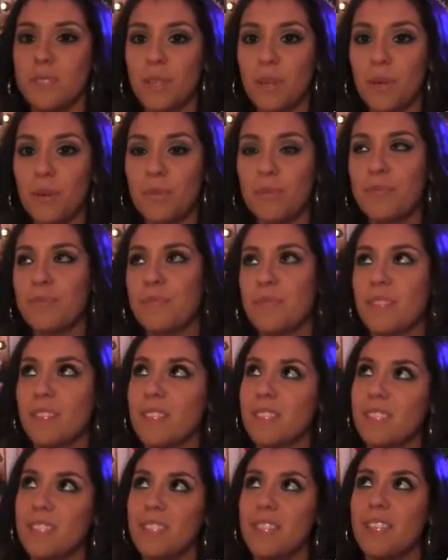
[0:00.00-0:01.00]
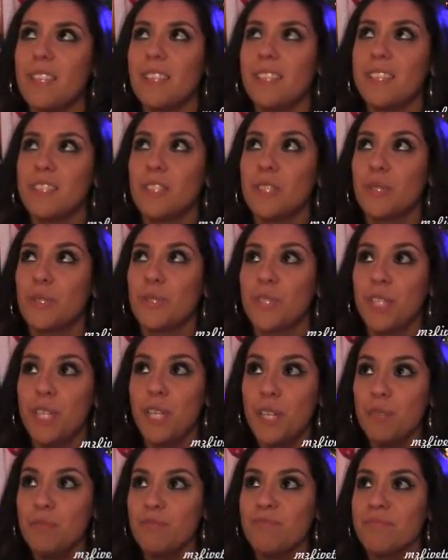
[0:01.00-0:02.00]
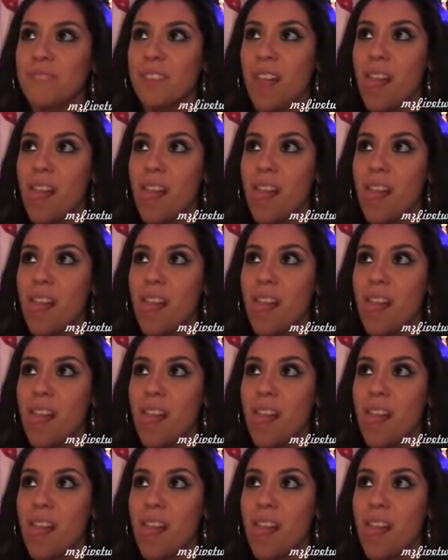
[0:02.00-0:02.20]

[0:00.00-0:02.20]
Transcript: So let's see, let's see.